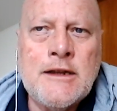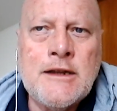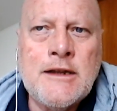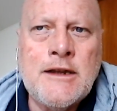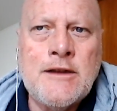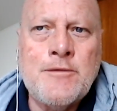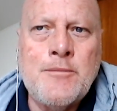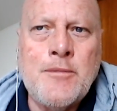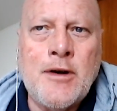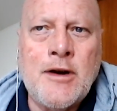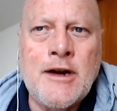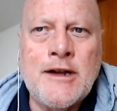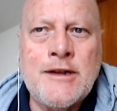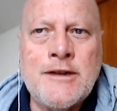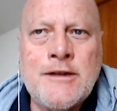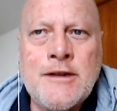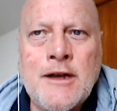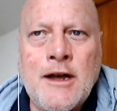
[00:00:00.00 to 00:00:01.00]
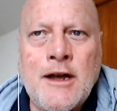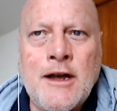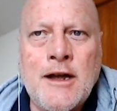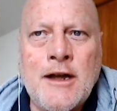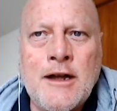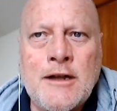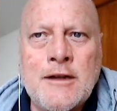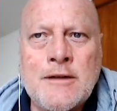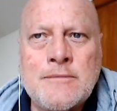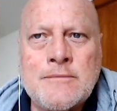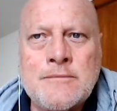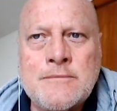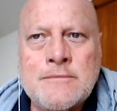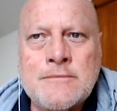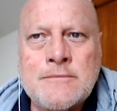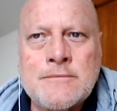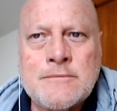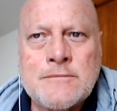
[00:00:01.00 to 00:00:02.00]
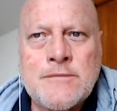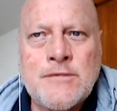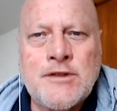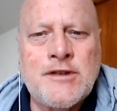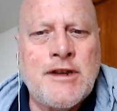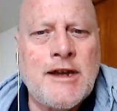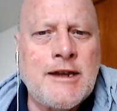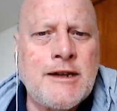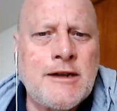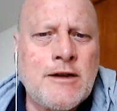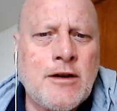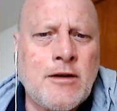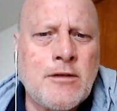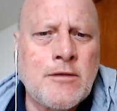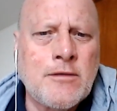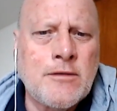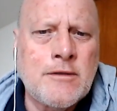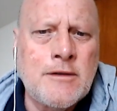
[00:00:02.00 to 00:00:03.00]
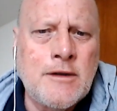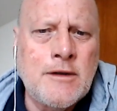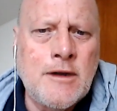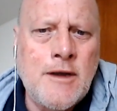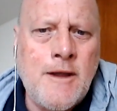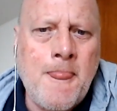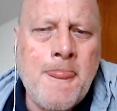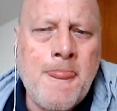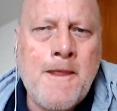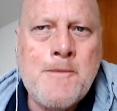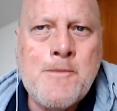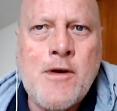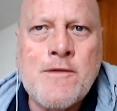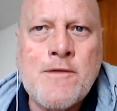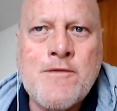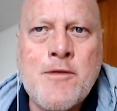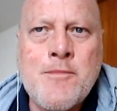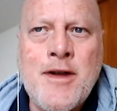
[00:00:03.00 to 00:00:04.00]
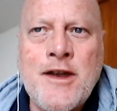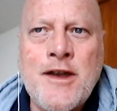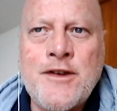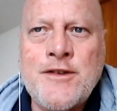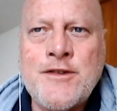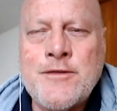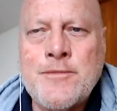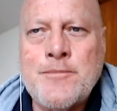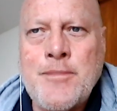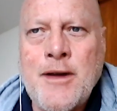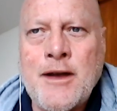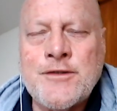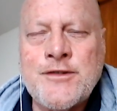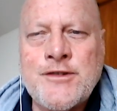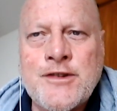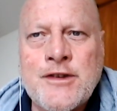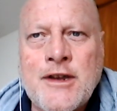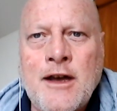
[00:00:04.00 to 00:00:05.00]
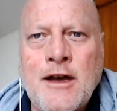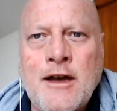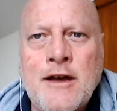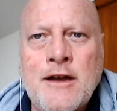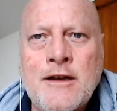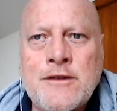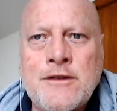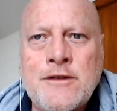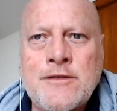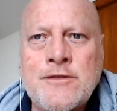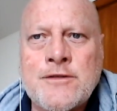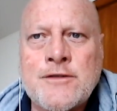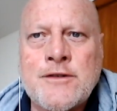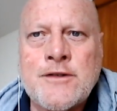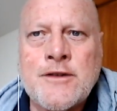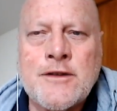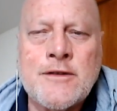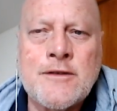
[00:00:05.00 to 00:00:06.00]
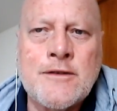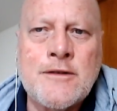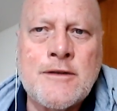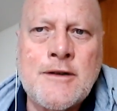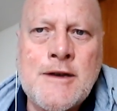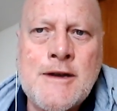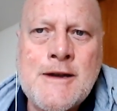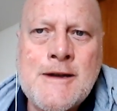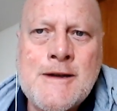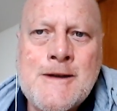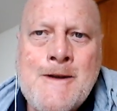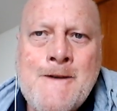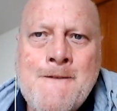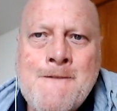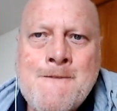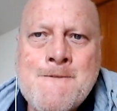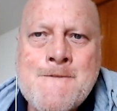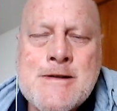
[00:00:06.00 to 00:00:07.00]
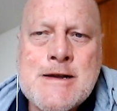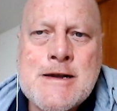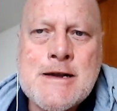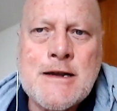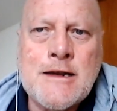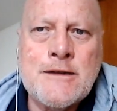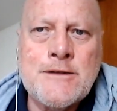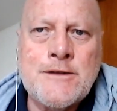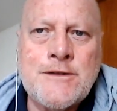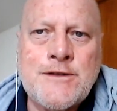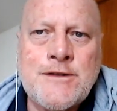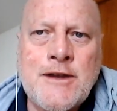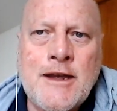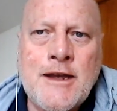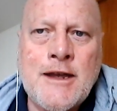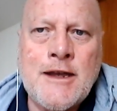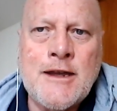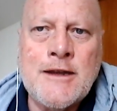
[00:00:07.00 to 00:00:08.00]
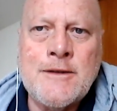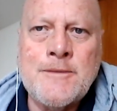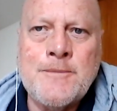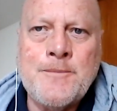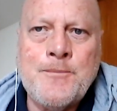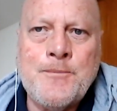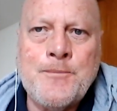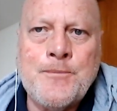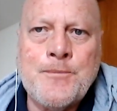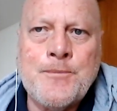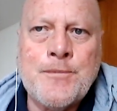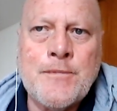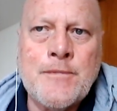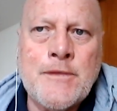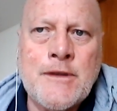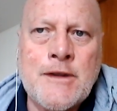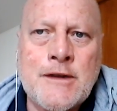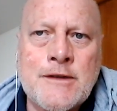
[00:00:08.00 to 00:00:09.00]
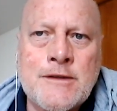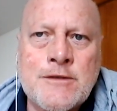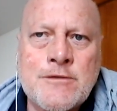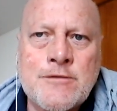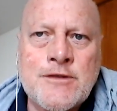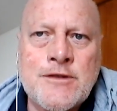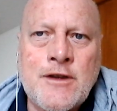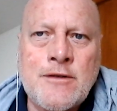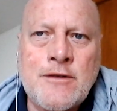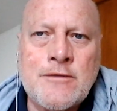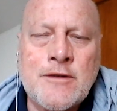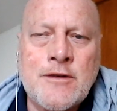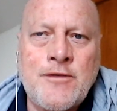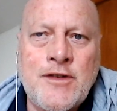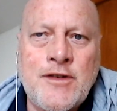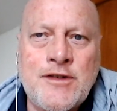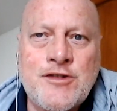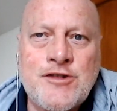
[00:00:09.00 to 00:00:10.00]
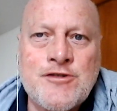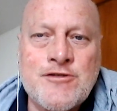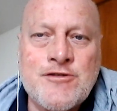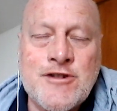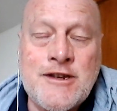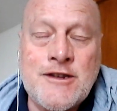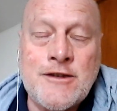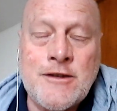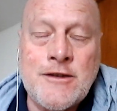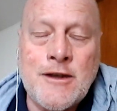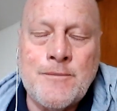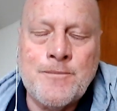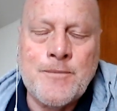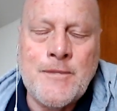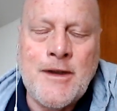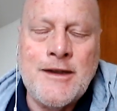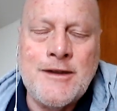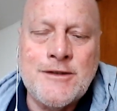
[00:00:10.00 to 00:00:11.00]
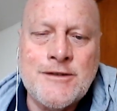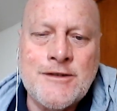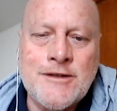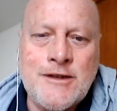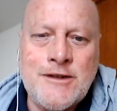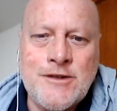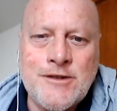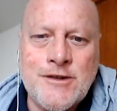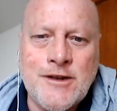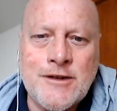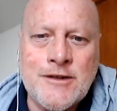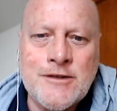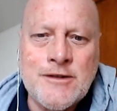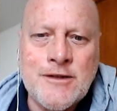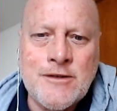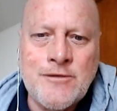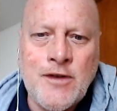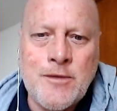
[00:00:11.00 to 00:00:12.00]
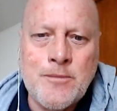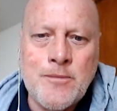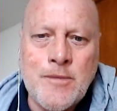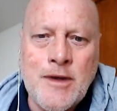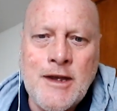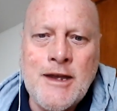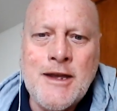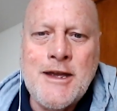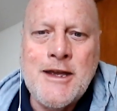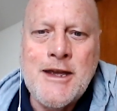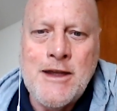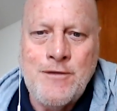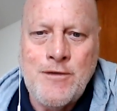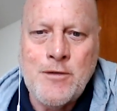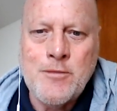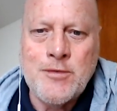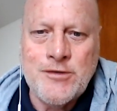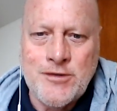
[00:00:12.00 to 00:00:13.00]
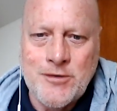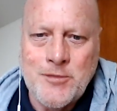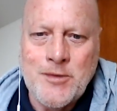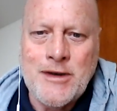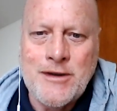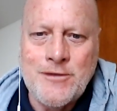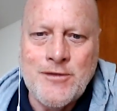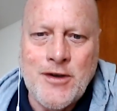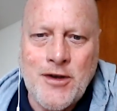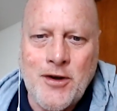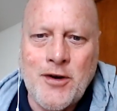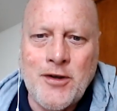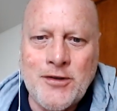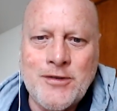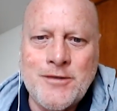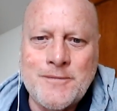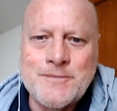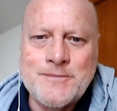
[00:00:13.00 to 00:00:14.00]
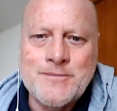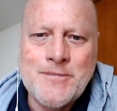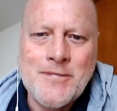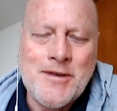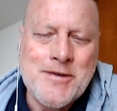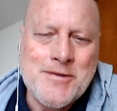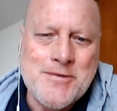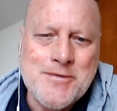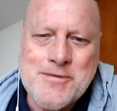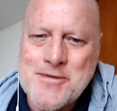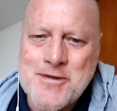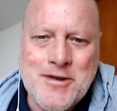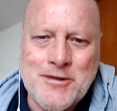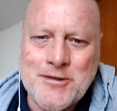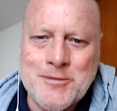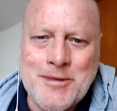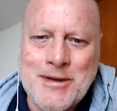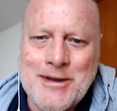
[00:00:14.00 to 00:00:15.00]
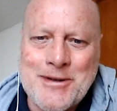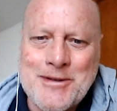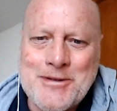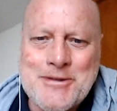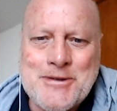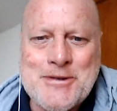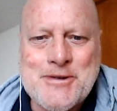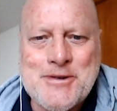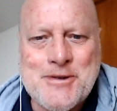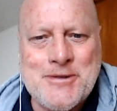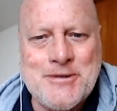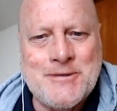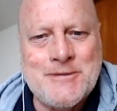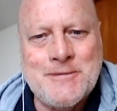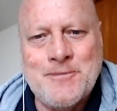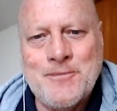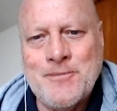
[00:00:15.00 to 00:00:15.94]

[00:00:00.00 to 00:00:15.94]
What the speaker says: give my take on what Ramesh Balsekar used to say, that as a result of his teachings, if it was the will of God or cosmic law or